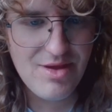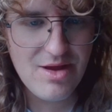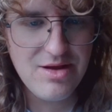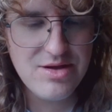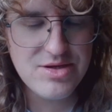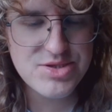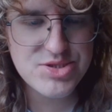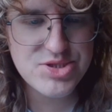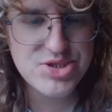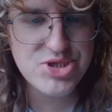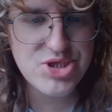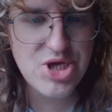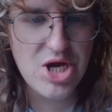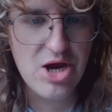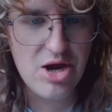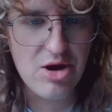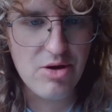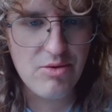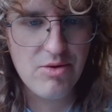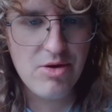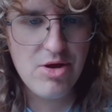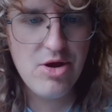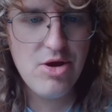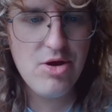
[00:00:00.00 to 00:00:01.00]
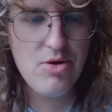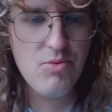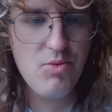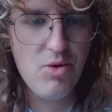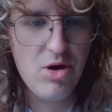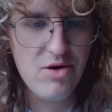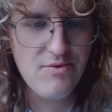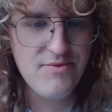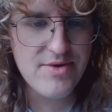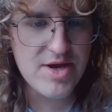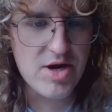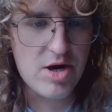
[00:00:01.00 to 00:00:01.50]
So, what
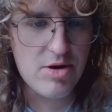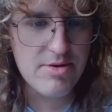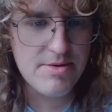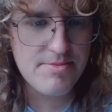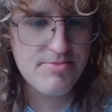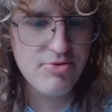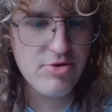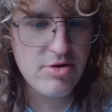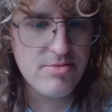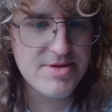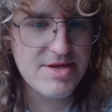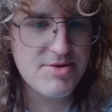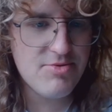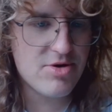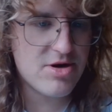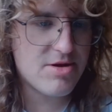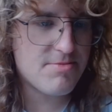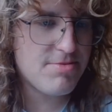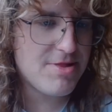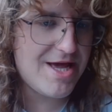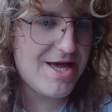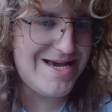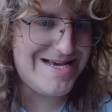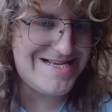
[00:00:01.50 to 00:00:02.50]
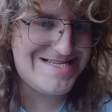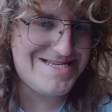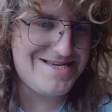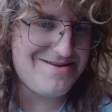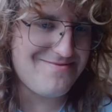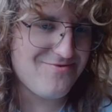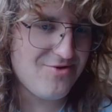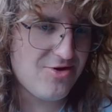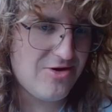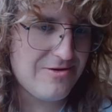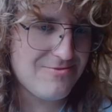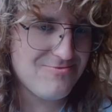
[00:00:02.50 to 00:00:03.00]
have we got? We probably want to play a
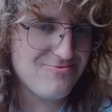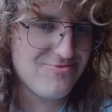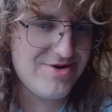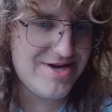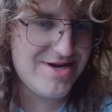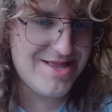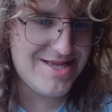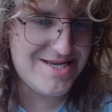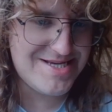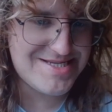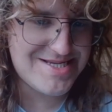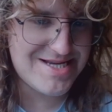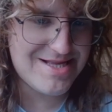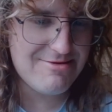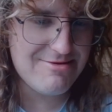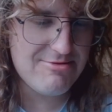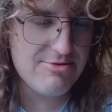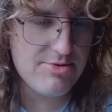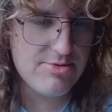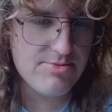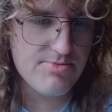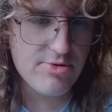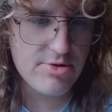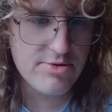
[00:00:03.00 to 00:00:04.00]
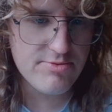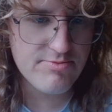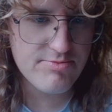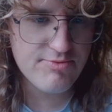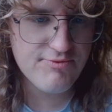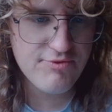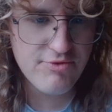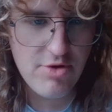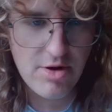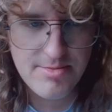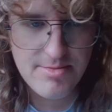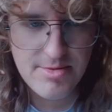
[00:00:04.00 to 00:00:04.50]
c4. Realistically, we
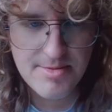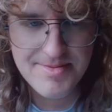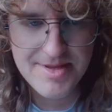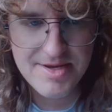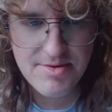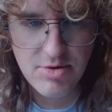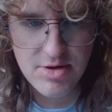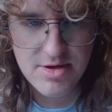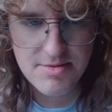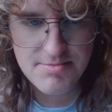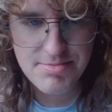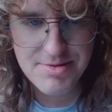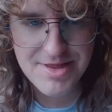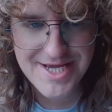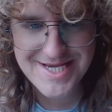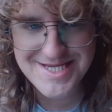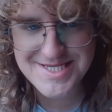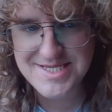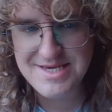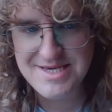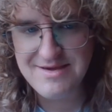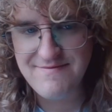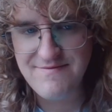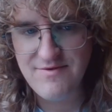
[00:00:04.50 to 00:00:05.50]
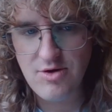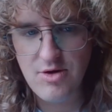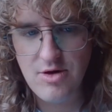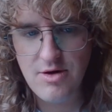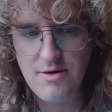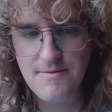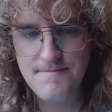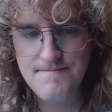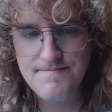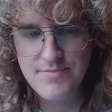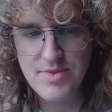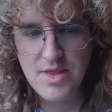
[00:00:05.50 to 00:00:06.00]
probably want to play a
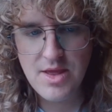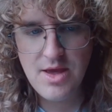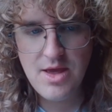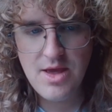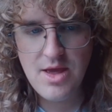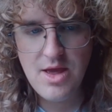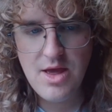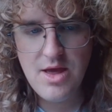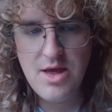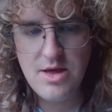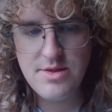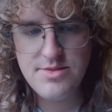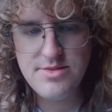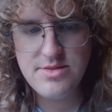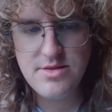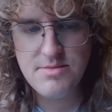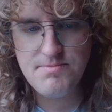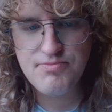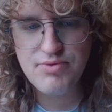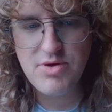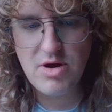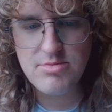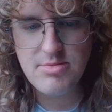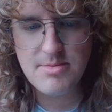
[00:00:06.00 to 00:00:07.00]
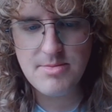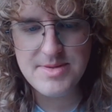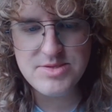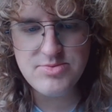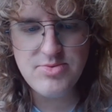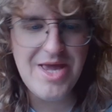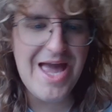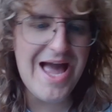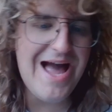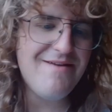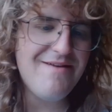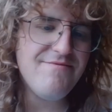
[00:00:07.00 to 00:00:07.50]
c4. The problem is
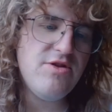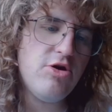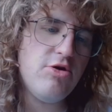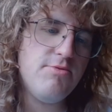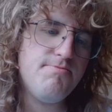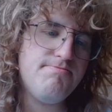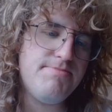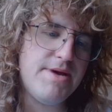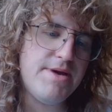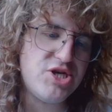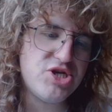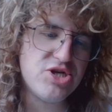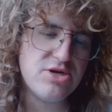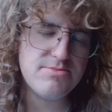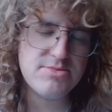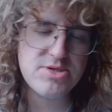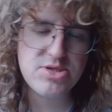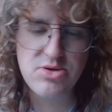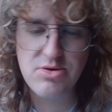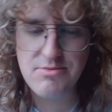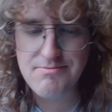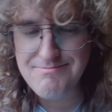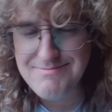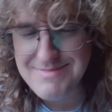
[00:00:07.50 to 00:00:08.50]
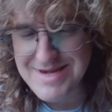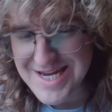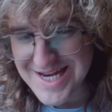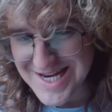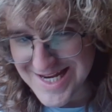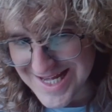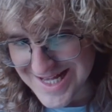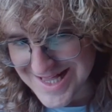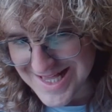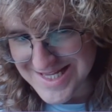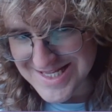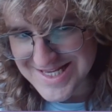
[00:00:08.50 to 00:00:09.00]
we have no bishop to
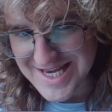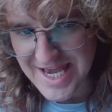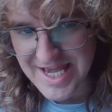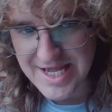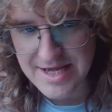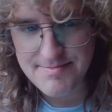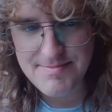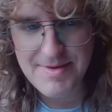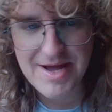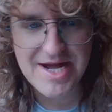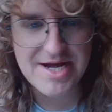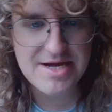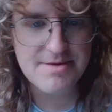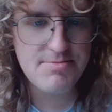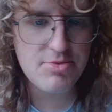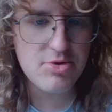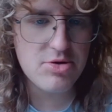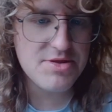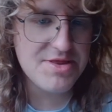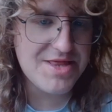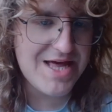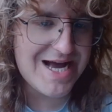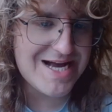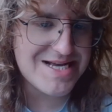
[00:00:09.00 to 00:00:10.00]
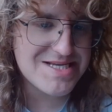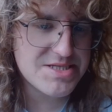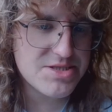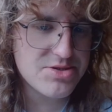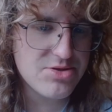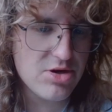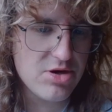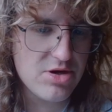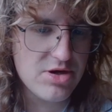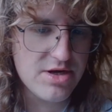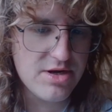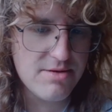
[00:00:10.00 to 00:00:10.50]
immediately take back, but that's
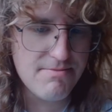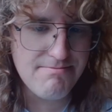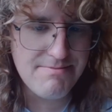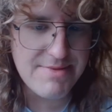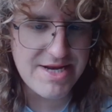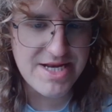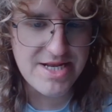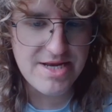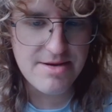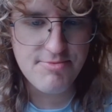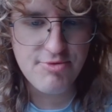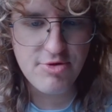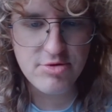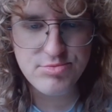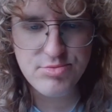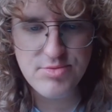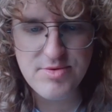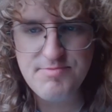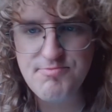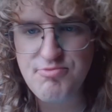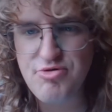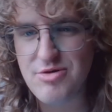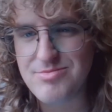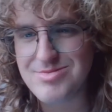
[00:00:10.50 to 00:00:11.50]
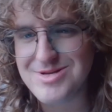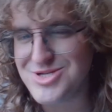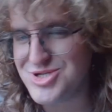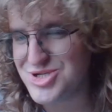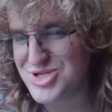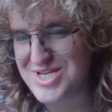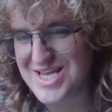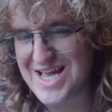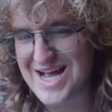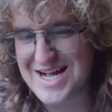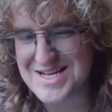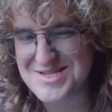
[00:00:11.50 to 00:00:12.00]
not an immediate problem. We probably
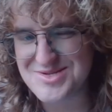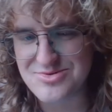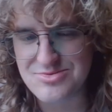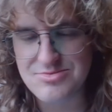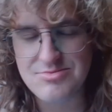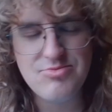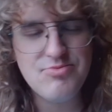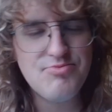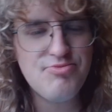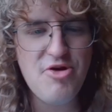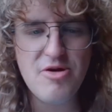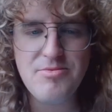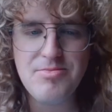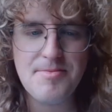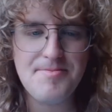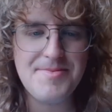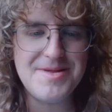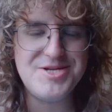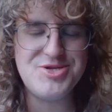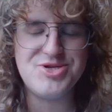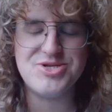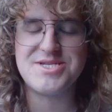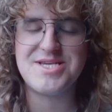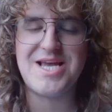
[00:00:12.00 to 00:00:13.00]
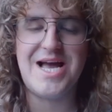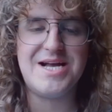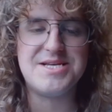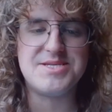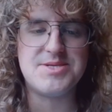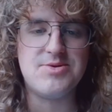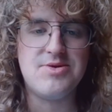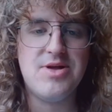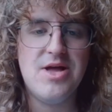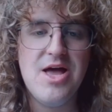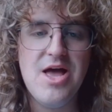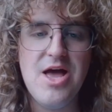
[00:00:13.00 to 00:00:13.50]
just castle. Probably just
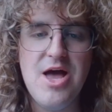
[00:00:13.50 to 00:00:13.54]
castle.